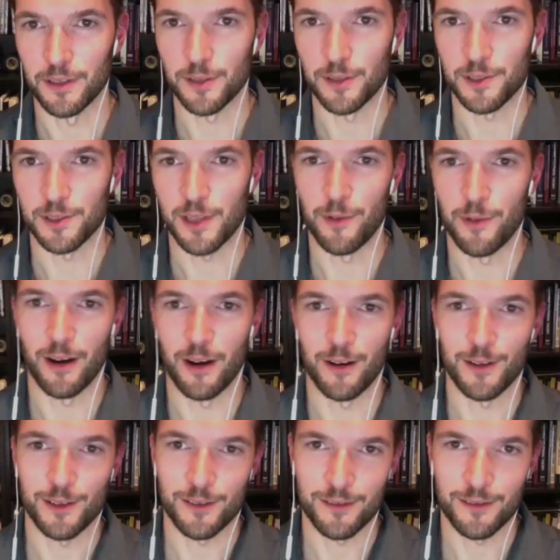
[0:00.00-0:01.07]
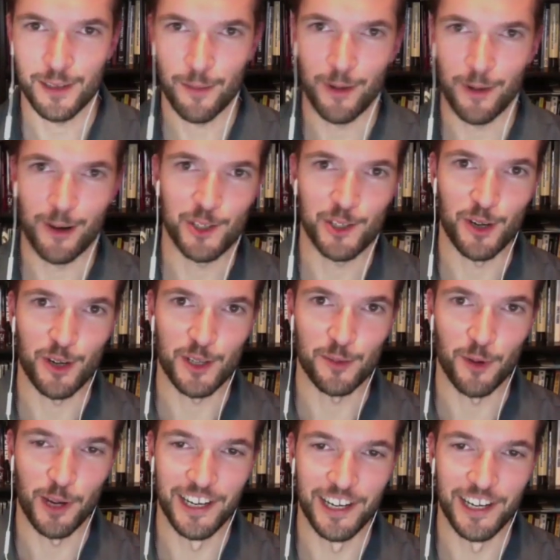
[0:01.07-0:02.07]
seminar is choice one.